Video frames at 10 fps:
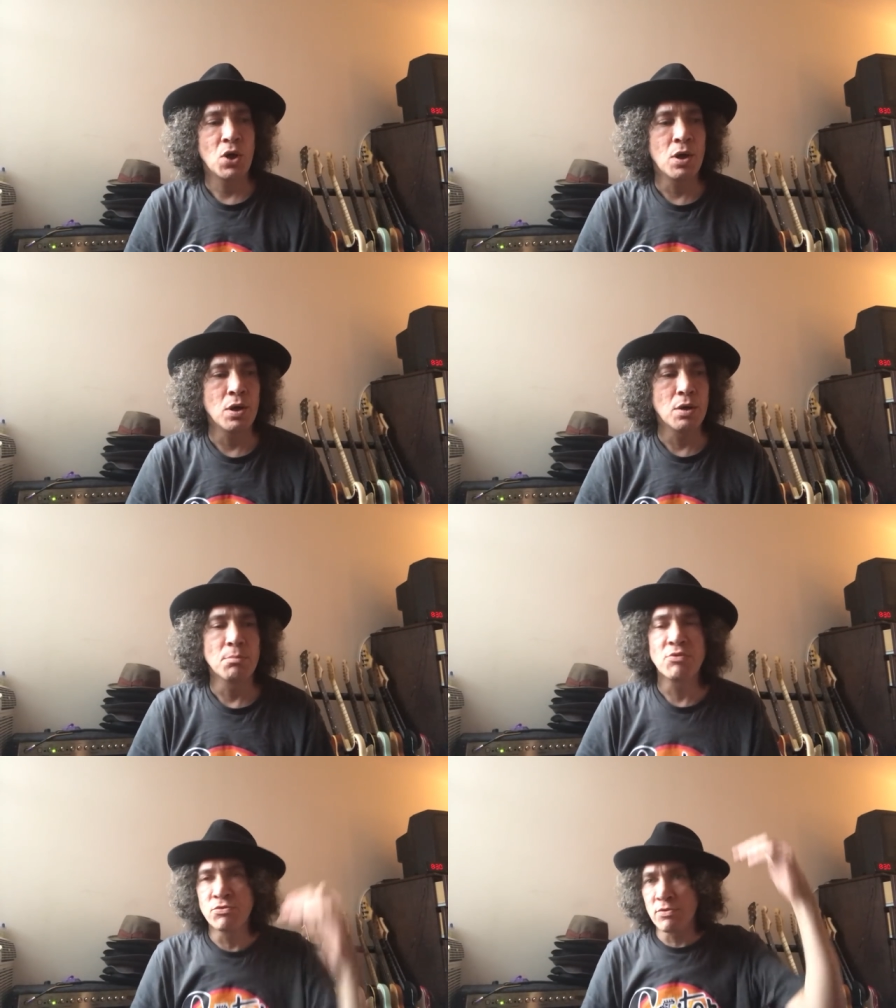
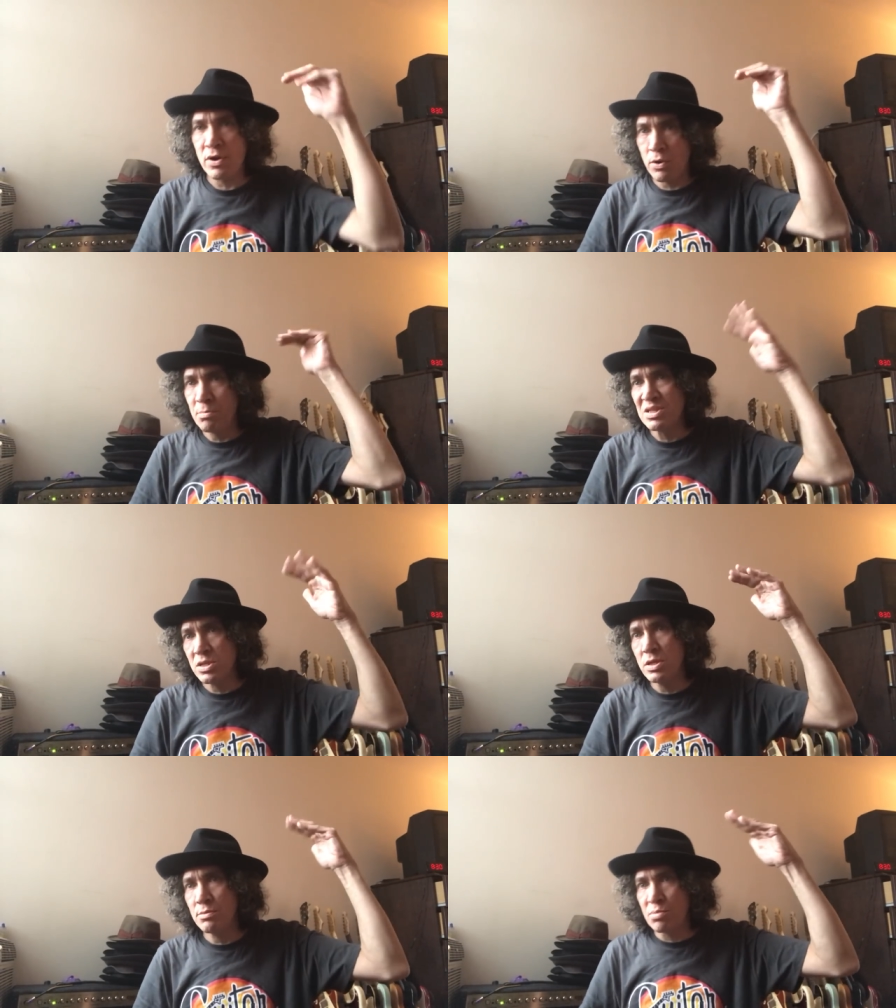a very
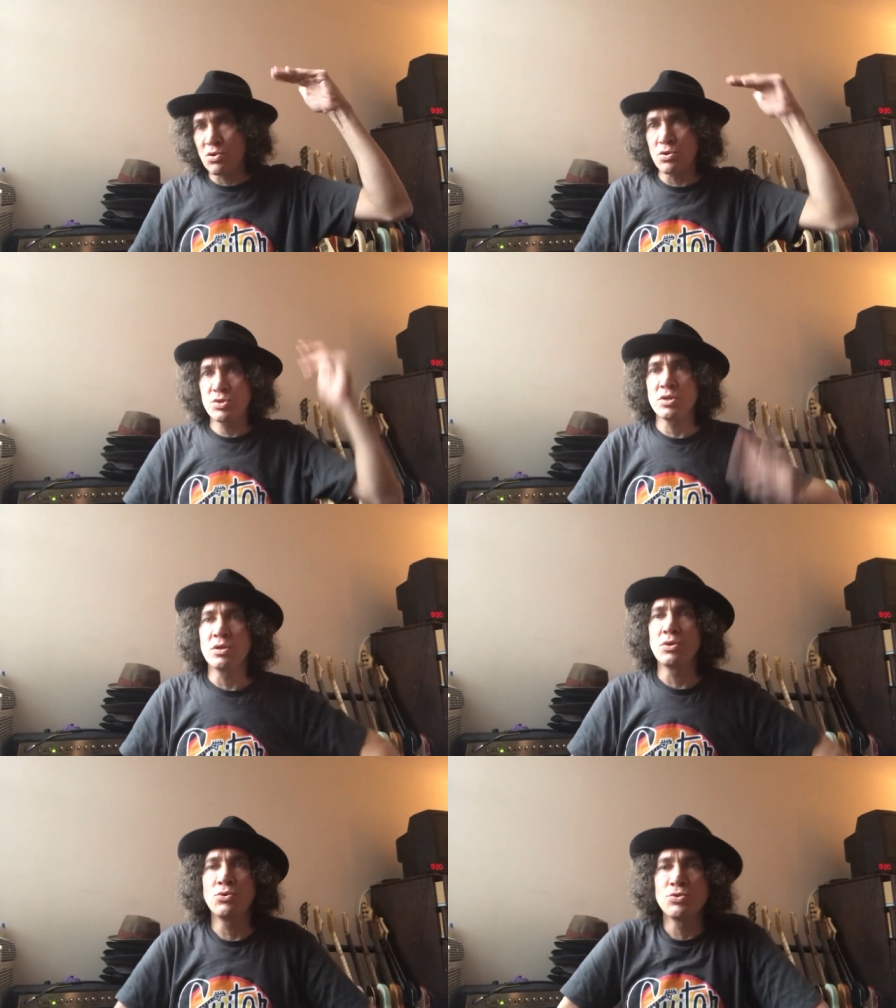petite
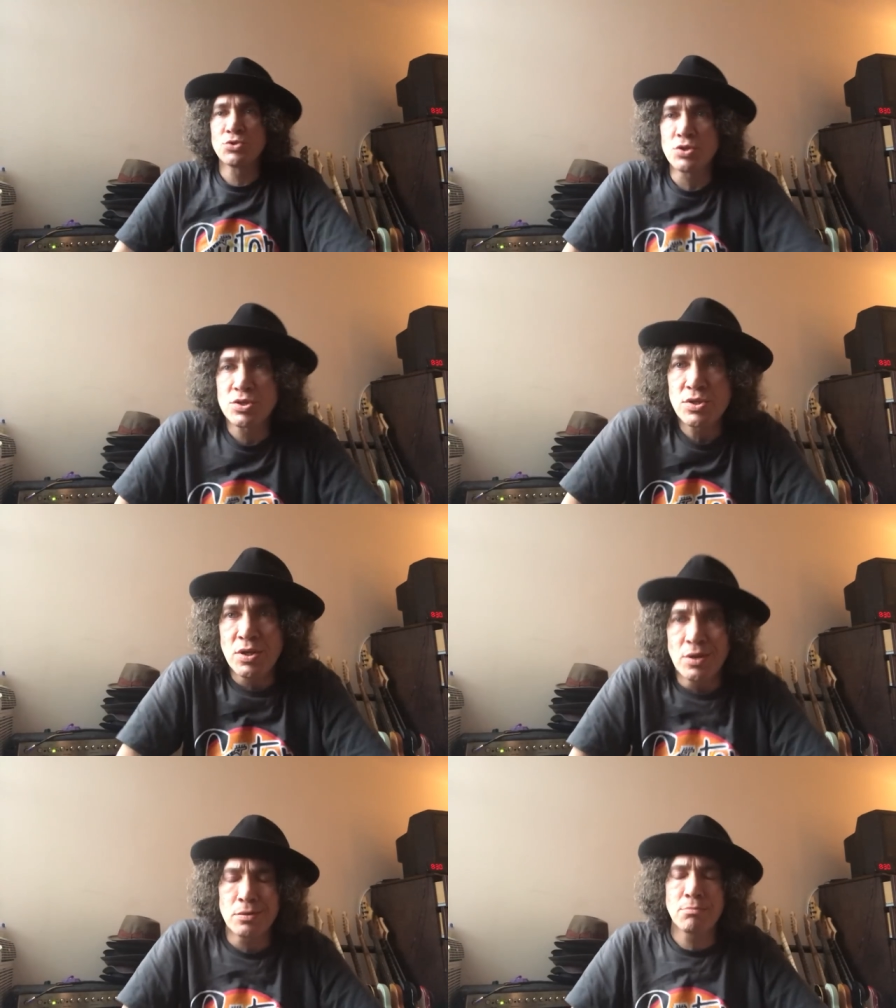person who's just,
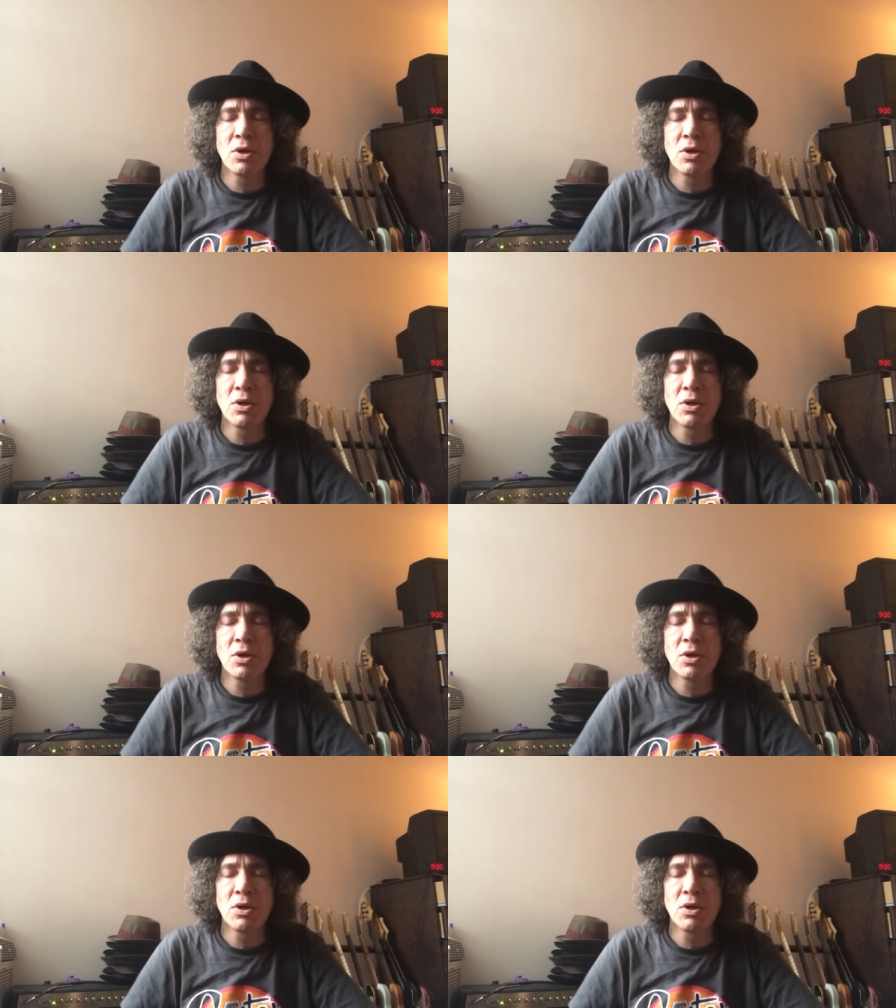you know,